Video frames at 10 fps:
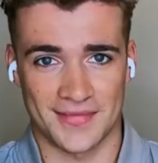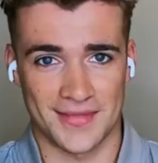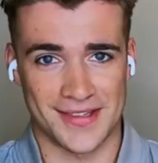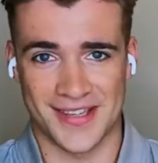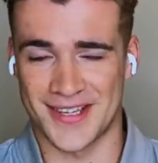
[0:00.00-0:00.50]

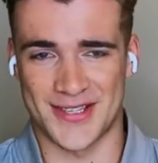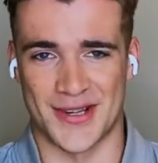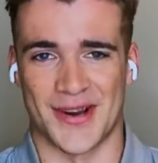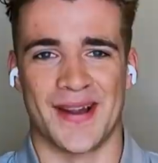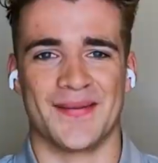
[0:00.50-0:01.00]

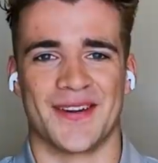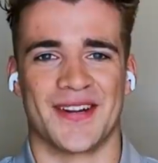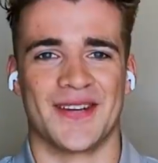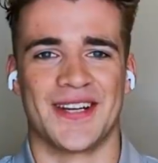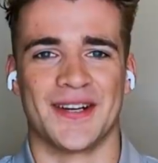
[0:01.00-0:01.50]
Sure am,
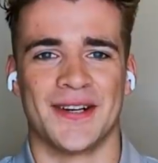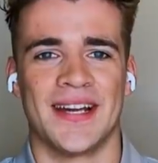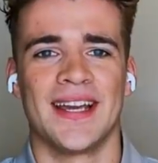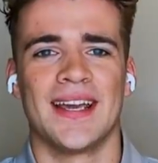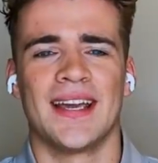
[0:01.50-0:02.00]
Frederico.
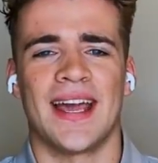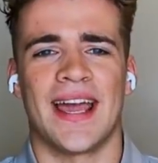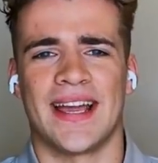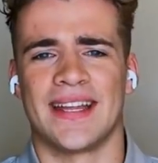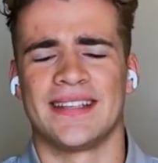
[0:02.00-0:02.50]

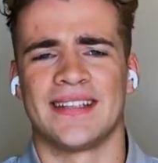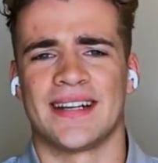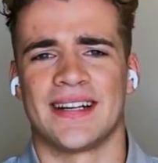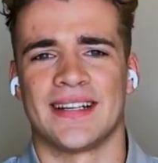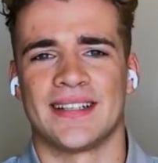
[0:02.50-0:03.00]
And
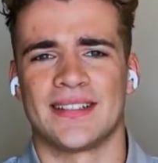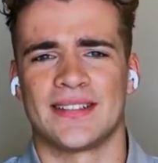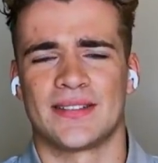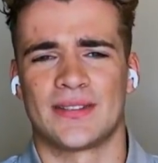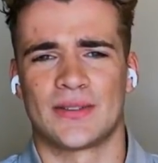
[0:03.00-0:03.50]

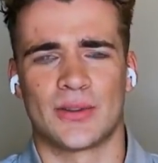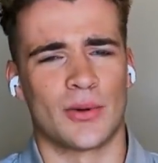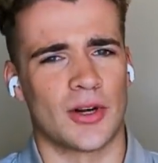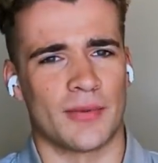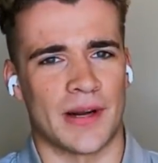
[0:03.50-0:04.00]

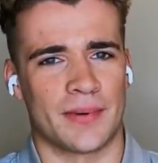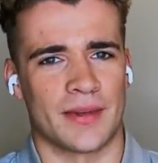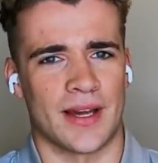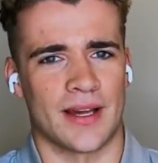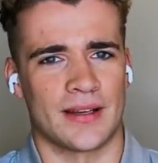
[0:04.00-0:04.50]
don't call
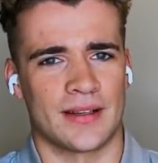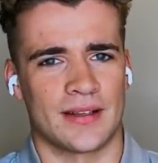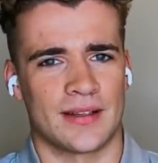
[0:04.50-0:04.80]
Piper that.